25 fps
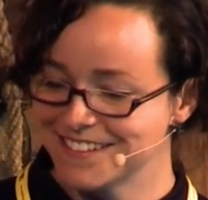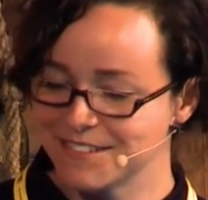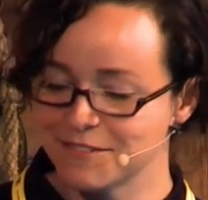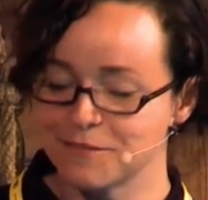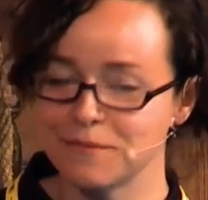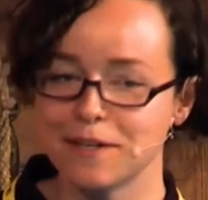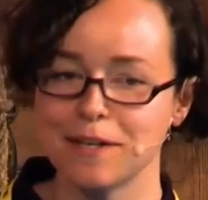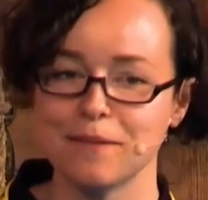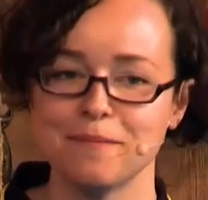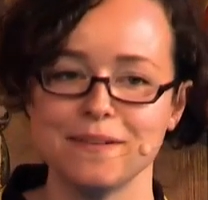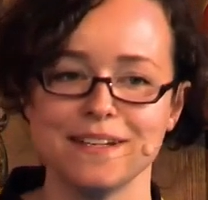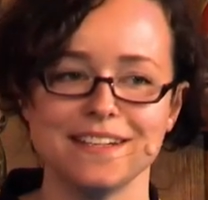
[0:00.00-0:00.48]

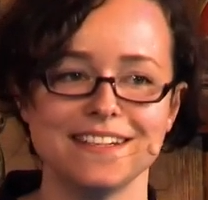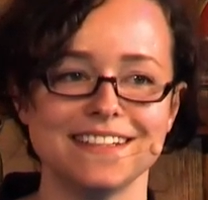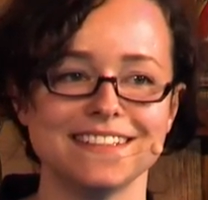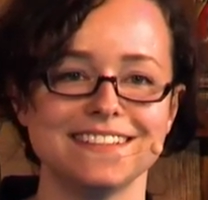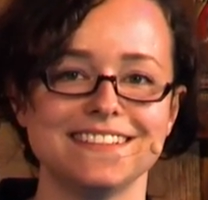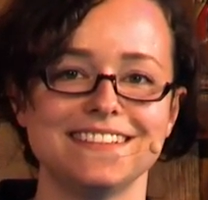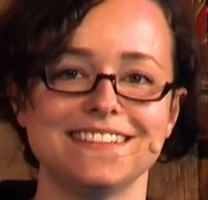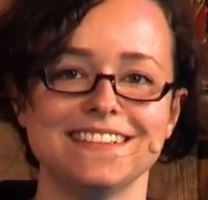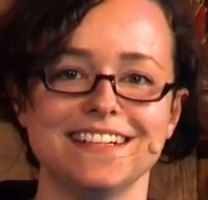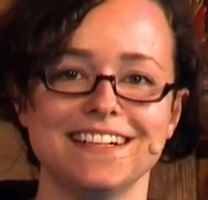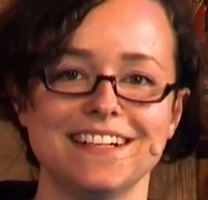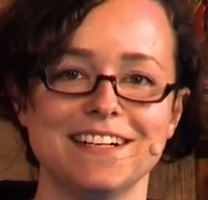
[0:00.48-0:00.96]
So maybe
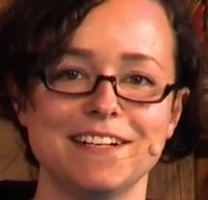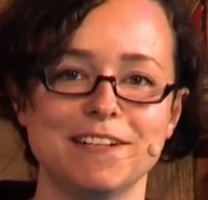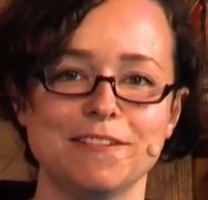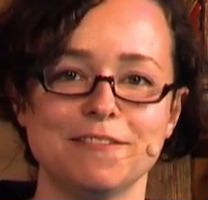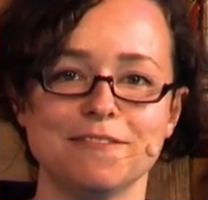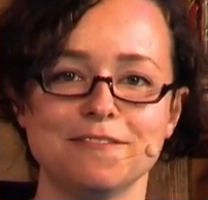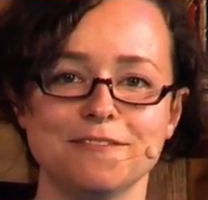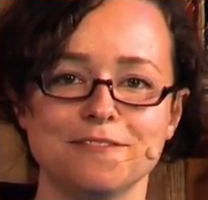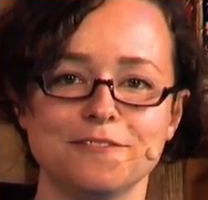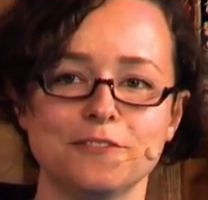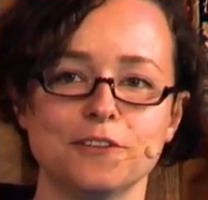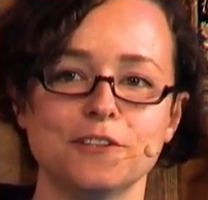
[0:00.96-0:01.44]
that's
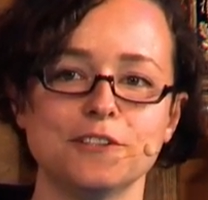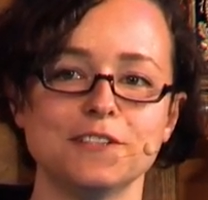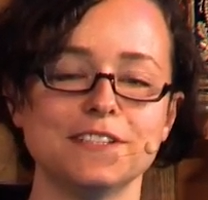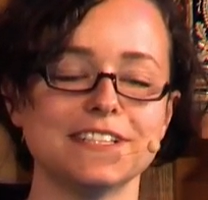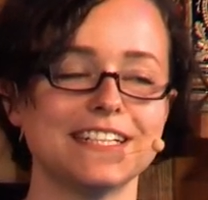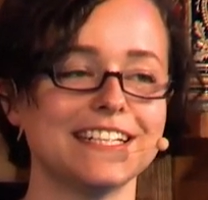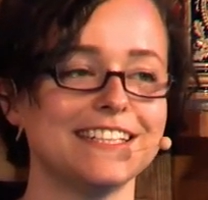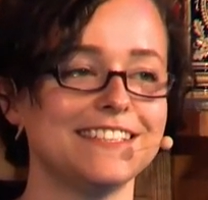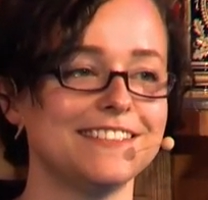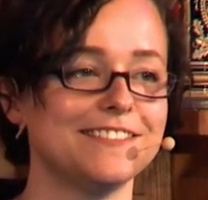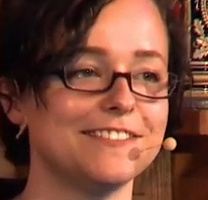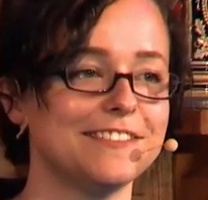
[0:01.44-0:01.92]
for
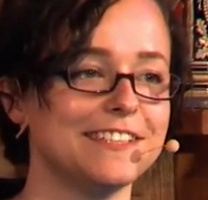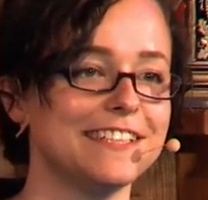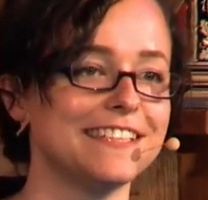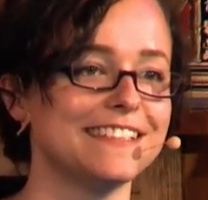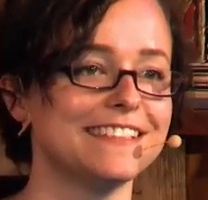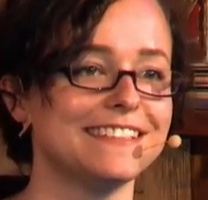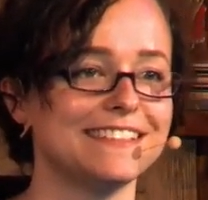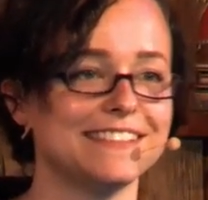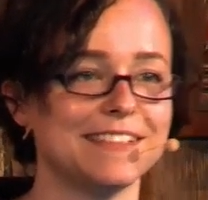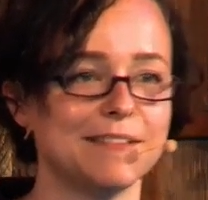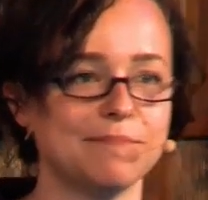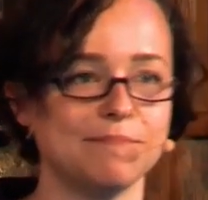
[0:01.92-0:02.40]
the
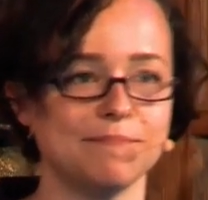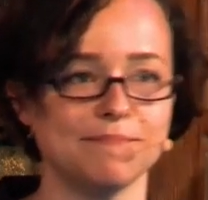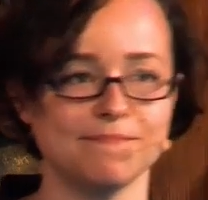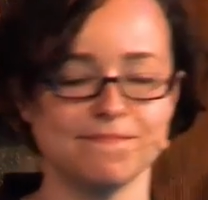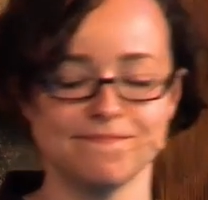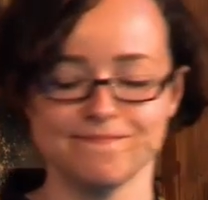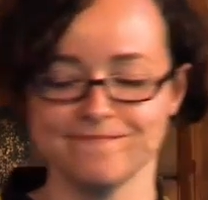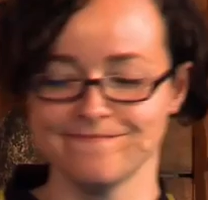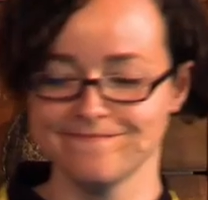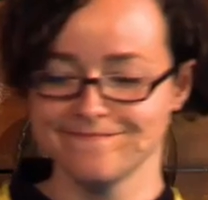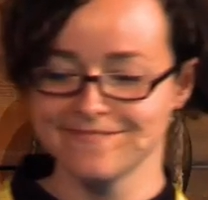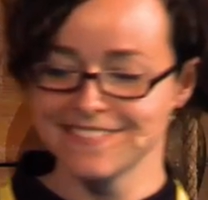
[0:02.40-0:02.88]
gathering some
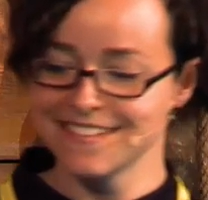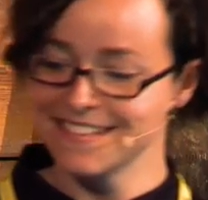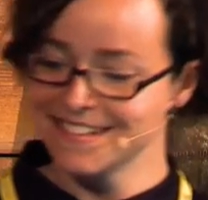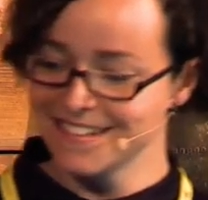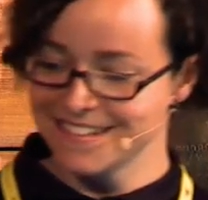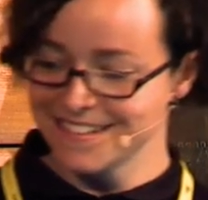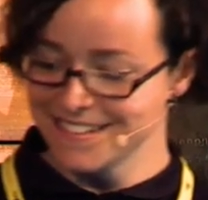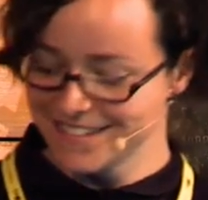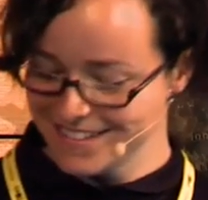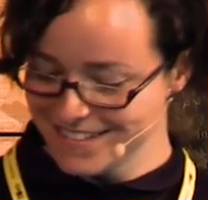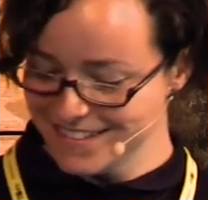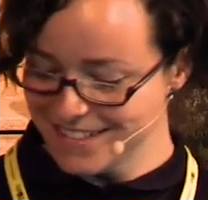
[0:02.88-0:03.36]

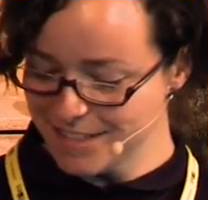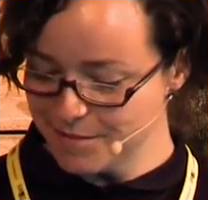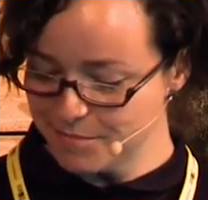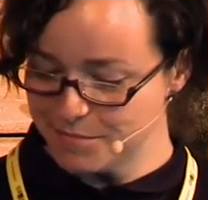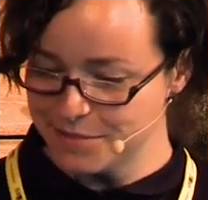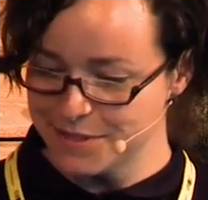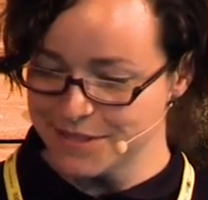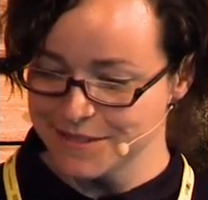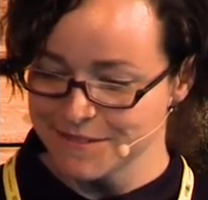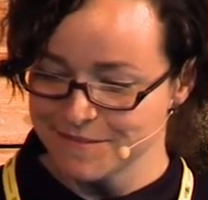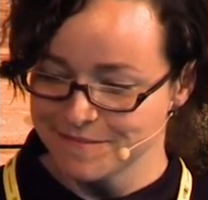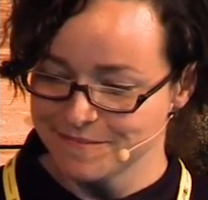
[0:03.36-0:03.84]

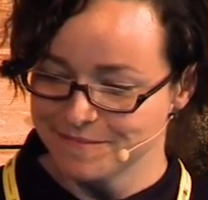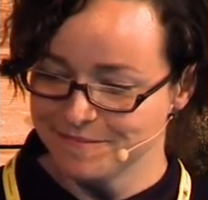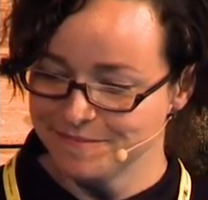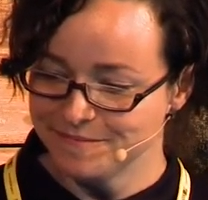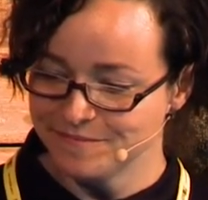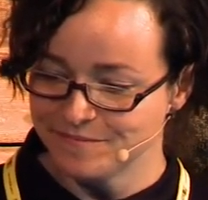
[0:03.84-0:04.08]
tips.